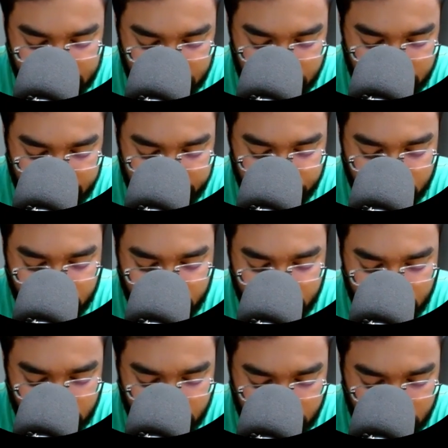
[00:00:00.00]
Okay,
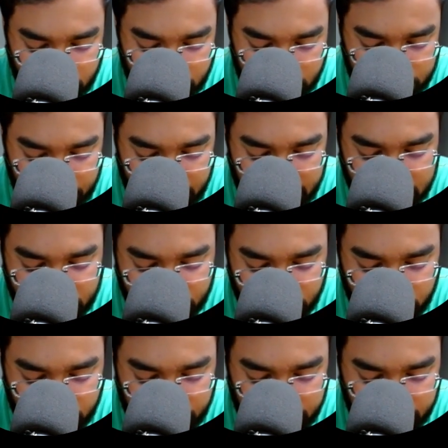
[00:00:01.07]
space
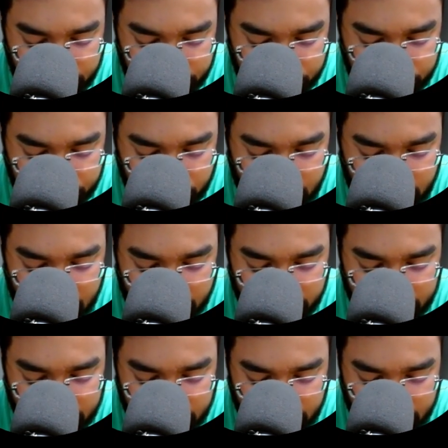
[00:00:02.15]
would be
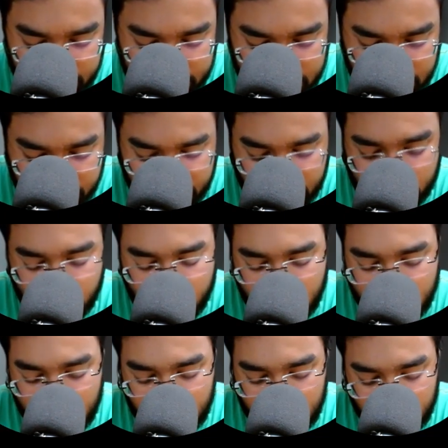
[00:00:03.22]
having the ASCII value
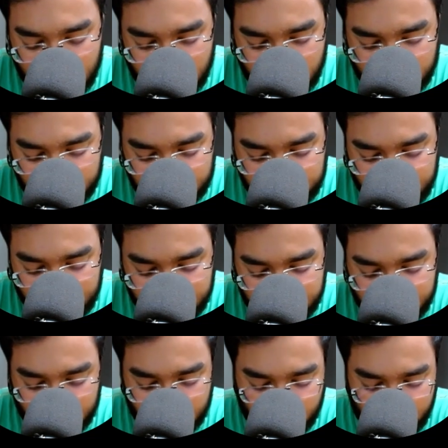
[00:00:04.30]
of
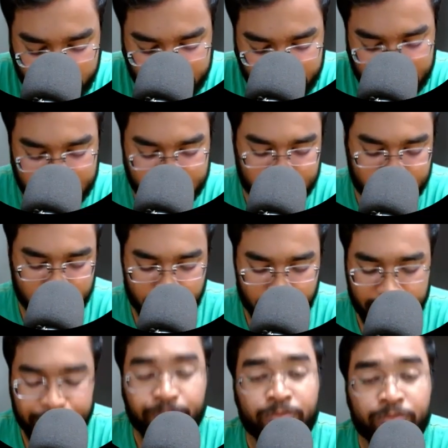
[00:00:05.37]
32, I guess.
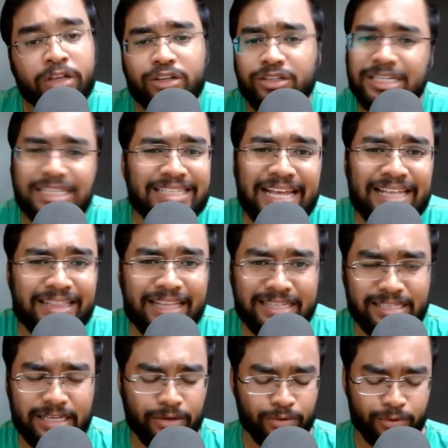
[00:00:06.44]
Okay, so just like this,
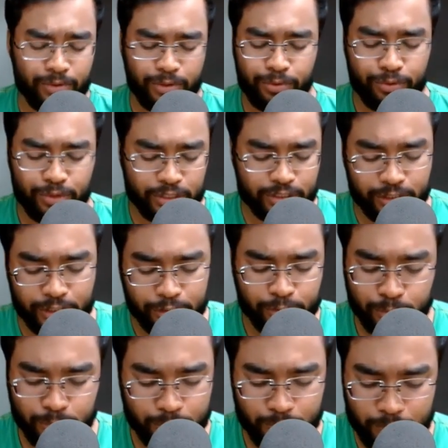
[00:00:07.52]
you just need
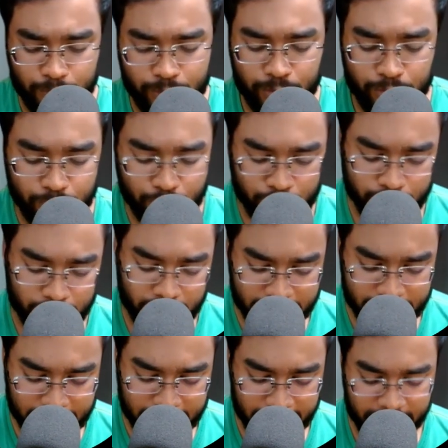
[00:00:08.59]
to know these
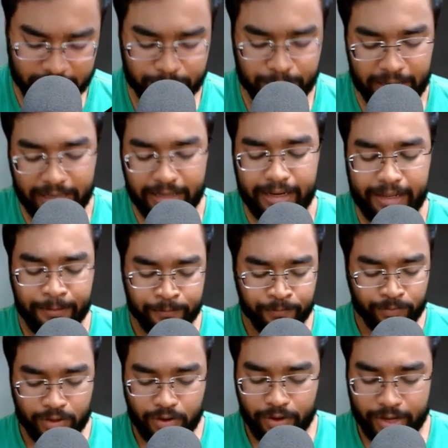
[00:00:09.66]
things mainly.
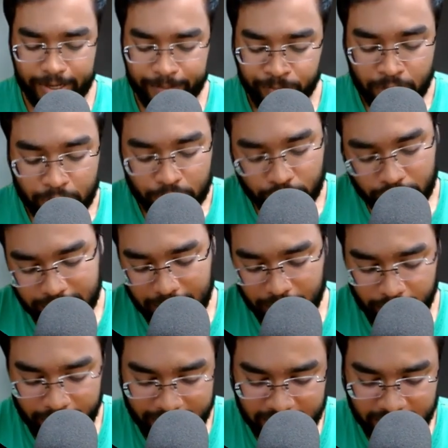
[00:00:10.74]
Okay, so these are
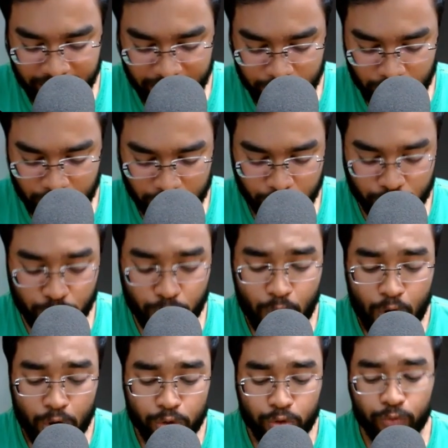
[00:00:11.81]
called ASCII values also. So
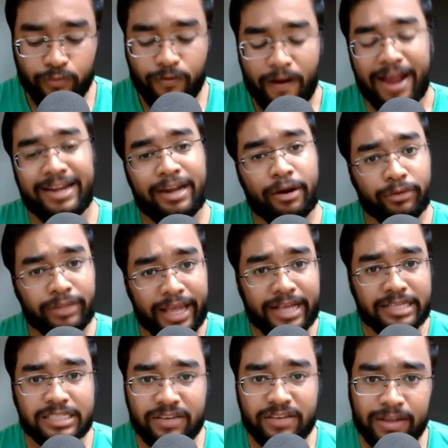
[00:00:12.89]
to find out the
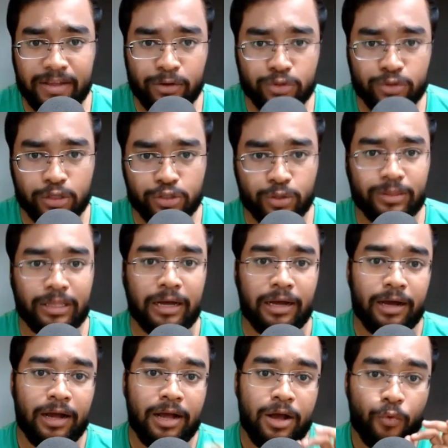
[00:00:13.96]
ASCII values also,
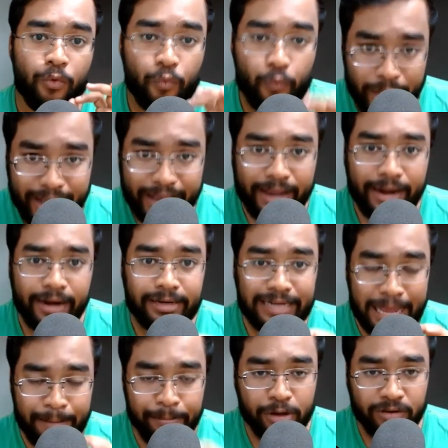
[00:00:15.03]
the way
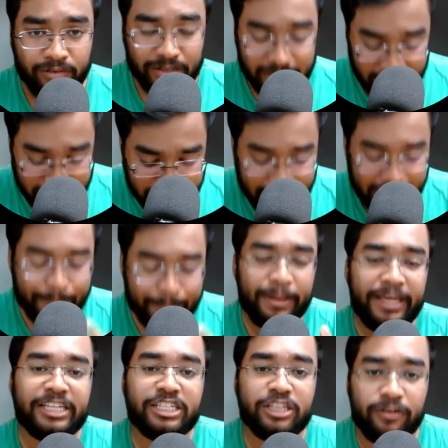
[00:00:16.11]
this is an
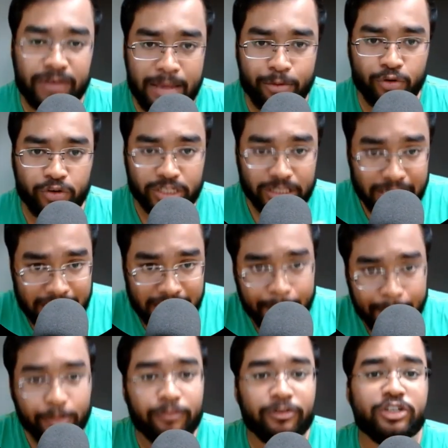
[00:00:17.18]
application of type conversion. The
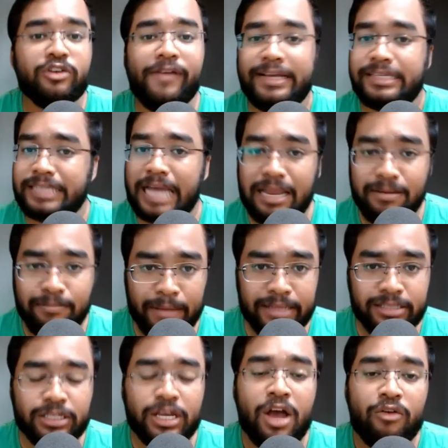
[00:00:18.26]
type conversion
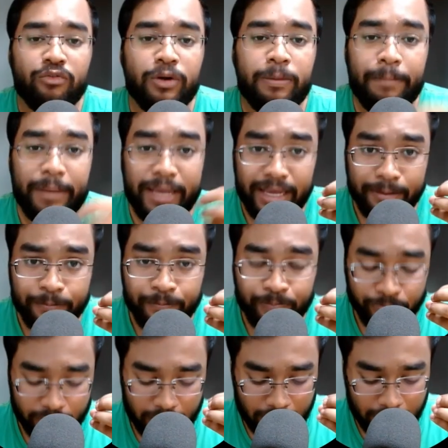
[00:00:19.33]
assignments would be
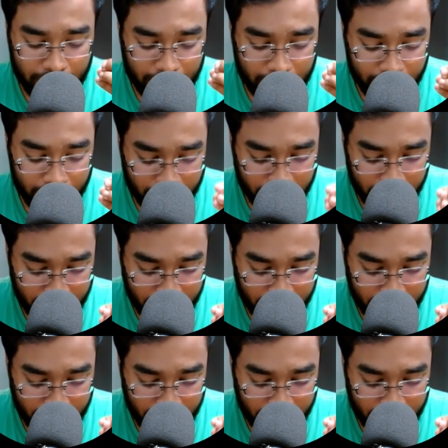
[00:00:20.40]
applied